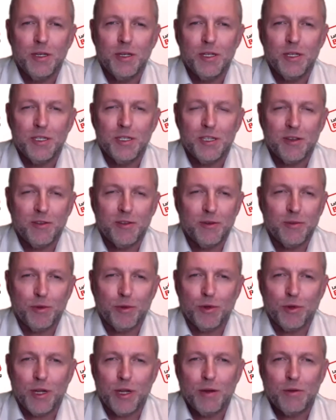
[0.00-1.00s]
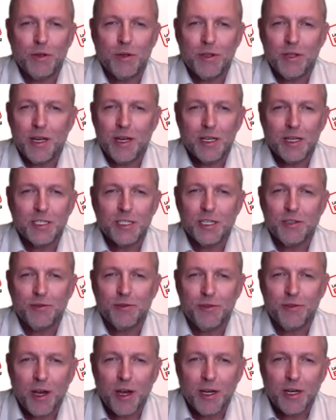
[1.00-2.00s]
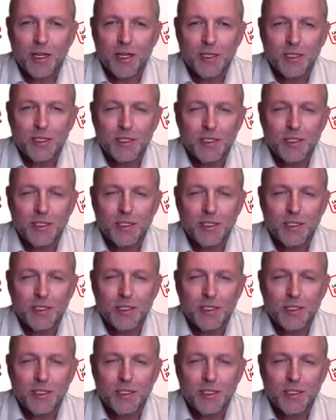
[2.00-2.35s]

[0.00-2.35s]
self-employed? How can they access finance?